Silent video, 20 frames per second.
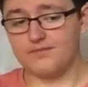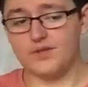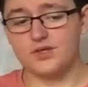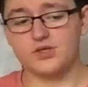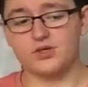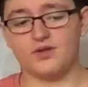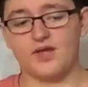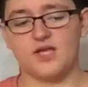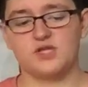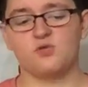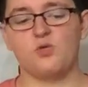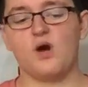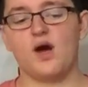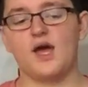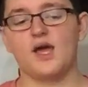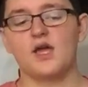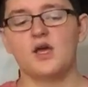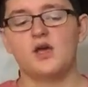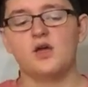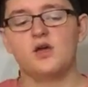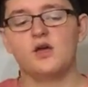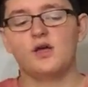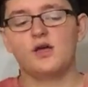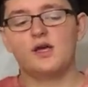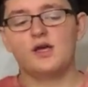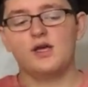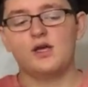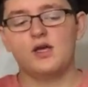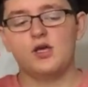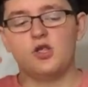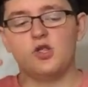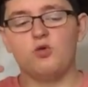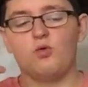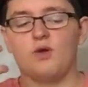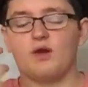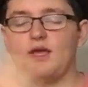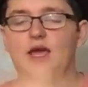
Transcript: So that's why you want